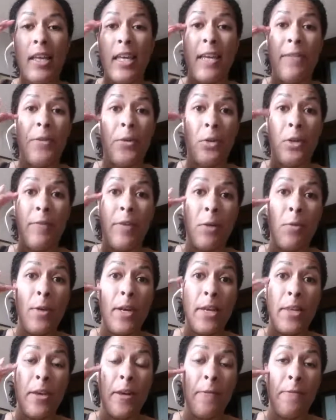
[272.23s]
If you're living
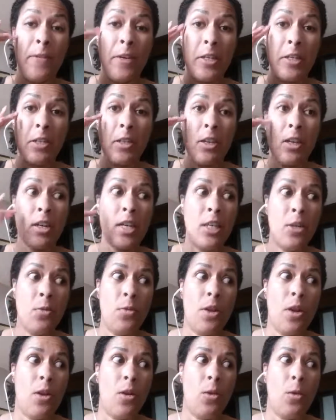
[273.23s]
with a fistula, you
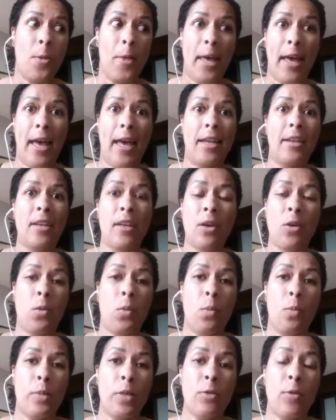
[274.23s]
know that
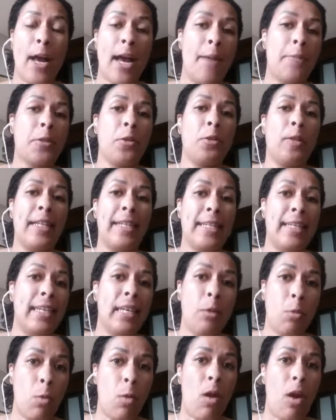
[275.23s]
you absolutely
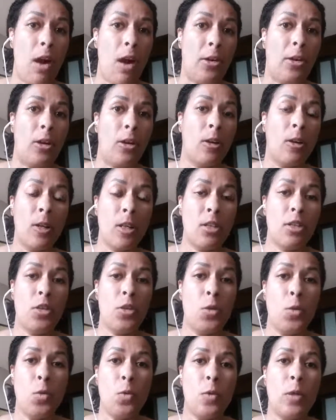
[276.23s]
need water
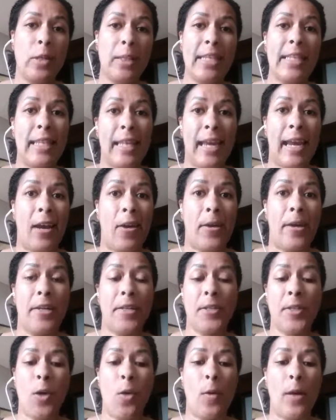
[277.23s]
to clean the area.
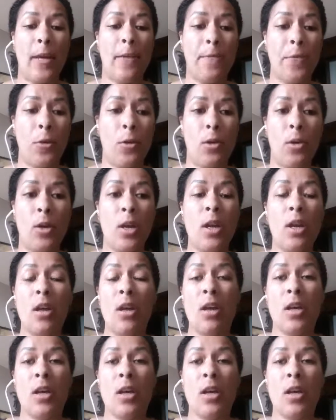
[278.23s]
So if you